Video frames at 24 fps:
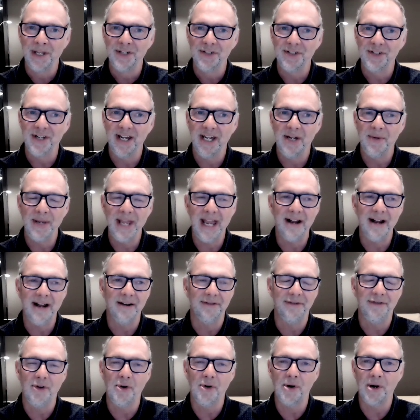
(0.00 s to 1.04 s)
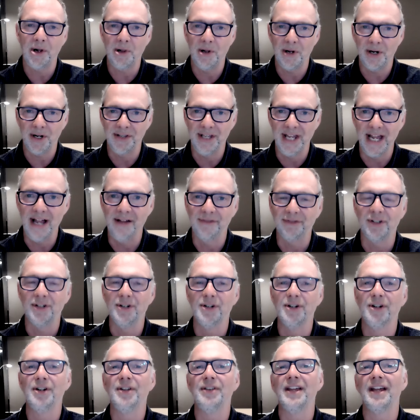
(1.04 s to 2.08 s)
So here we are at four o'clock in the
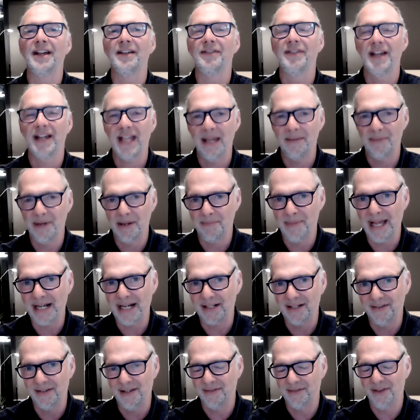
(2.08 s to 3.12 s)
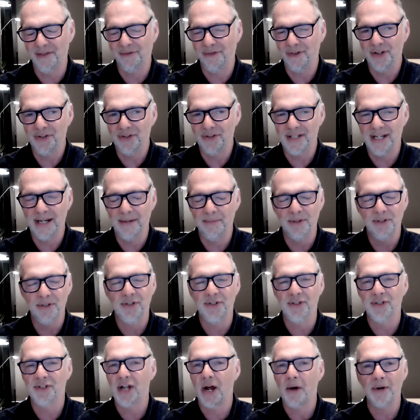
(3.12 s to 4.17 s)
afternoon. They're, they're coming back. The, first team was
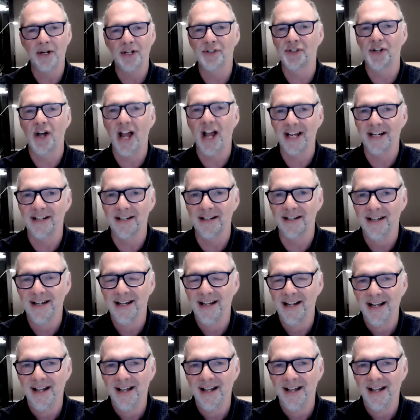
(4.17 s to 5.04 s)
so excited.